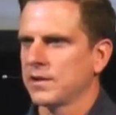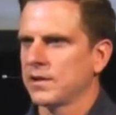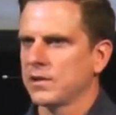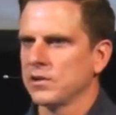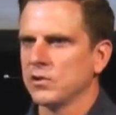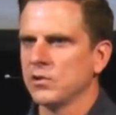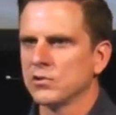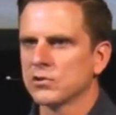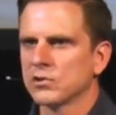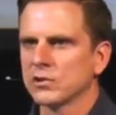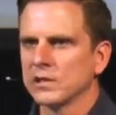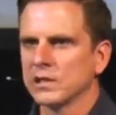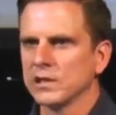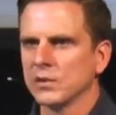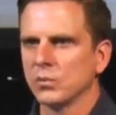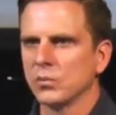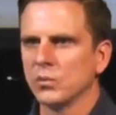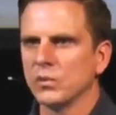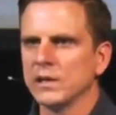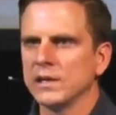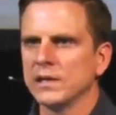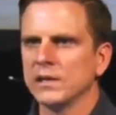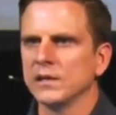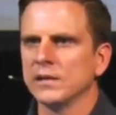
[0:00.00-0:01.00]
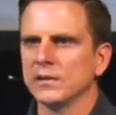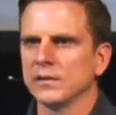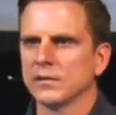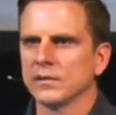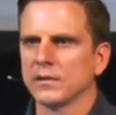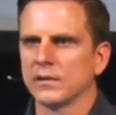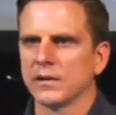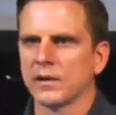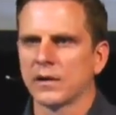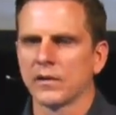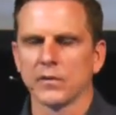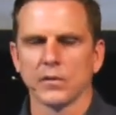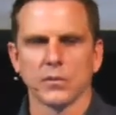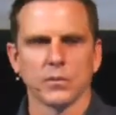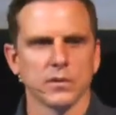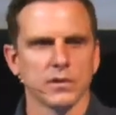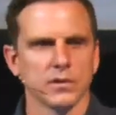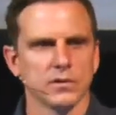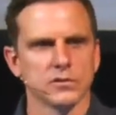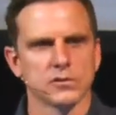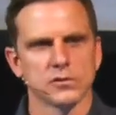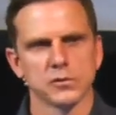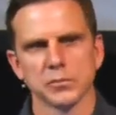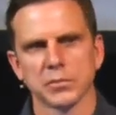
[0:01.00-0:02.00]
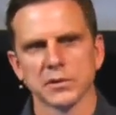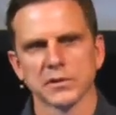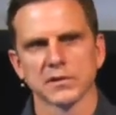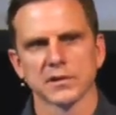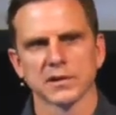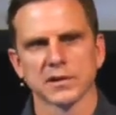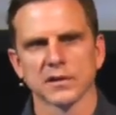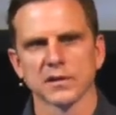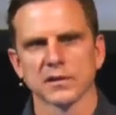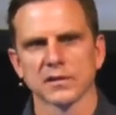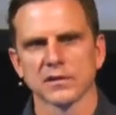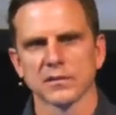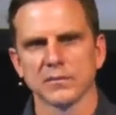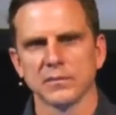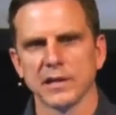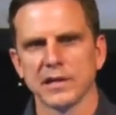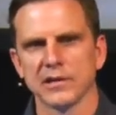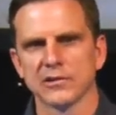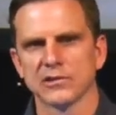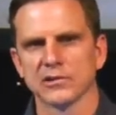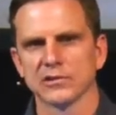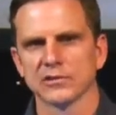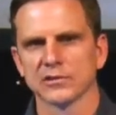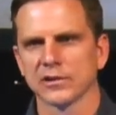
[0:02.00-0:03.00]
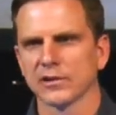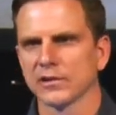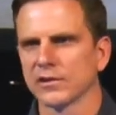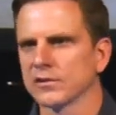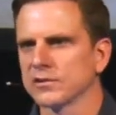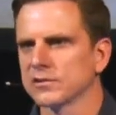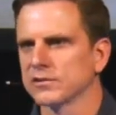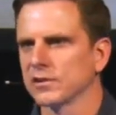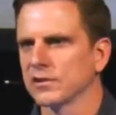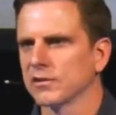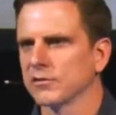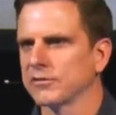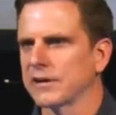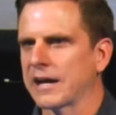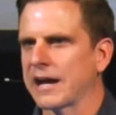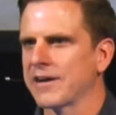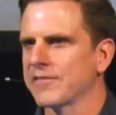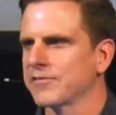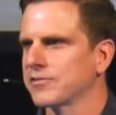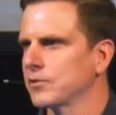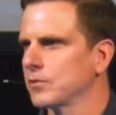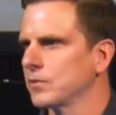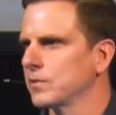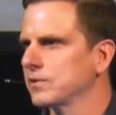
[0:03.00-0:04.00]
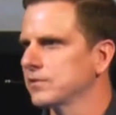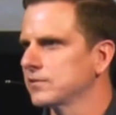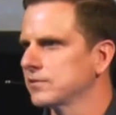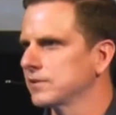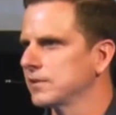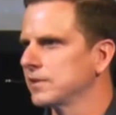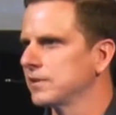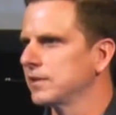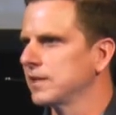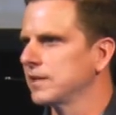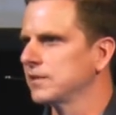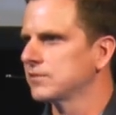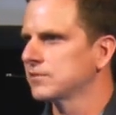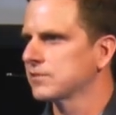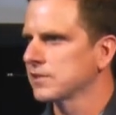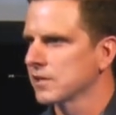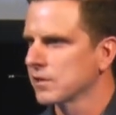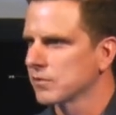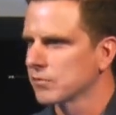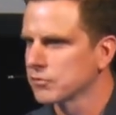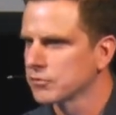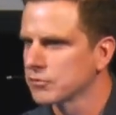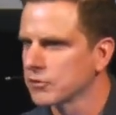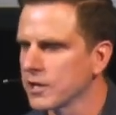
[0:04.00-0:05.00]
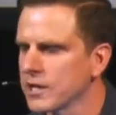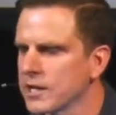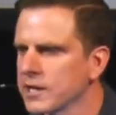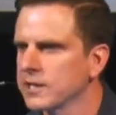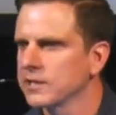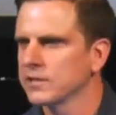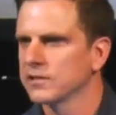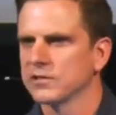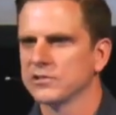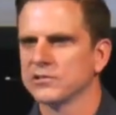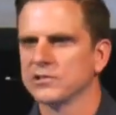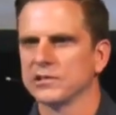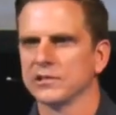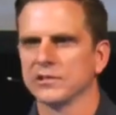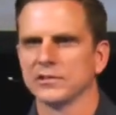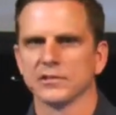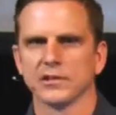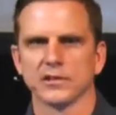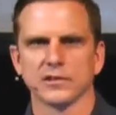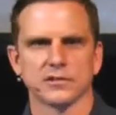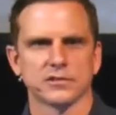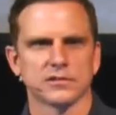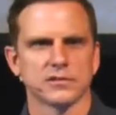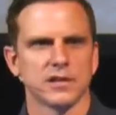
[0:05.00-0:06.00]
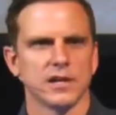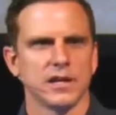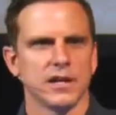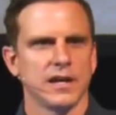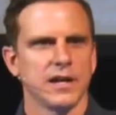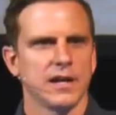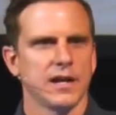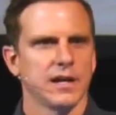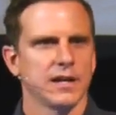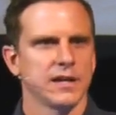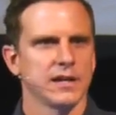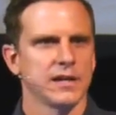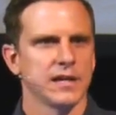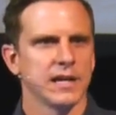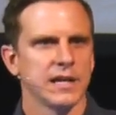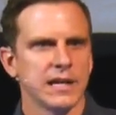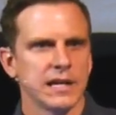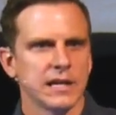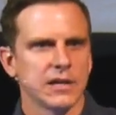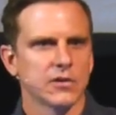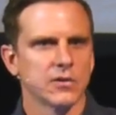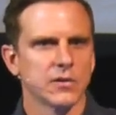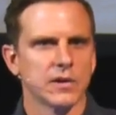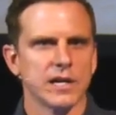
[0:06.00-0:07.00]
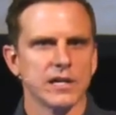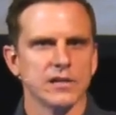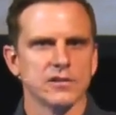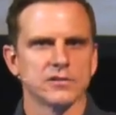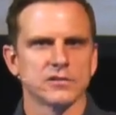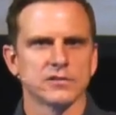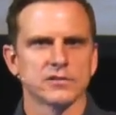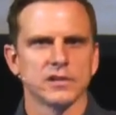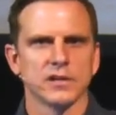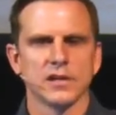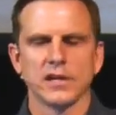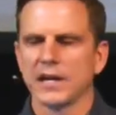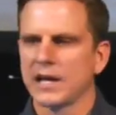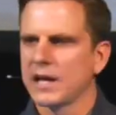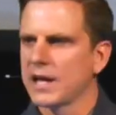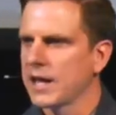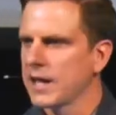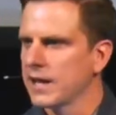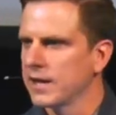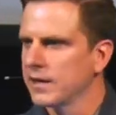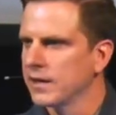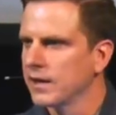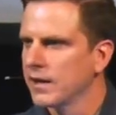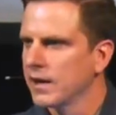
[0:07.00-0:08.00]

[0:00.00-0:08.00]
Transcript: Usually we are the ones who put the condemnations on ourselves after we sin instead of running to Jesus getting grace, and